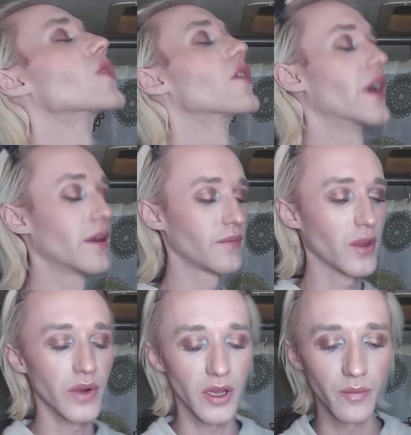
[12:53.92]
Okay,
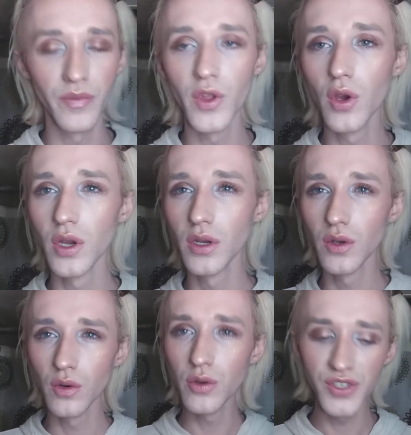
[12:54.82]
there we go.
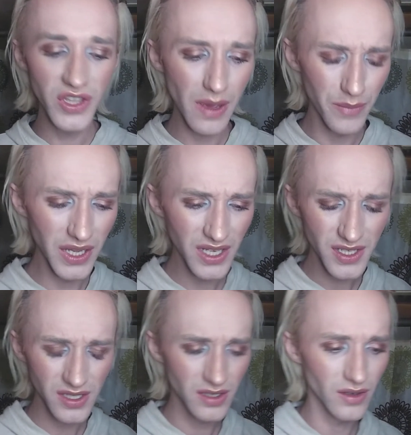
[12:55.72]
Oh, you see that
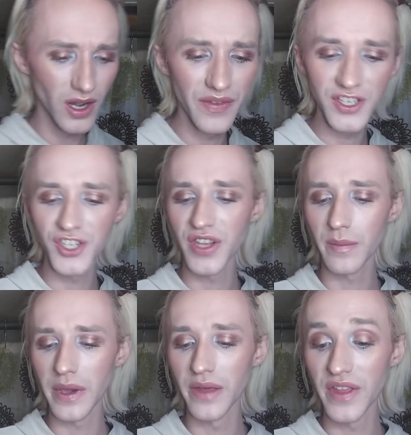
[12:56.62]
mist? God, that's just, like,
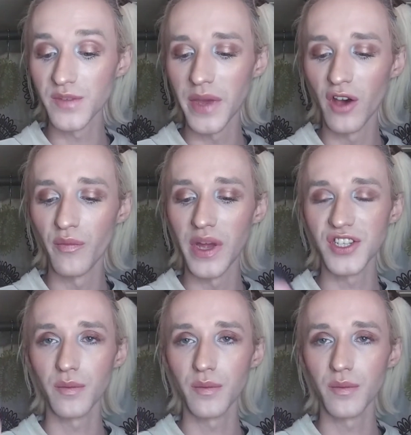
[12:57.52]
that's my Elf Magic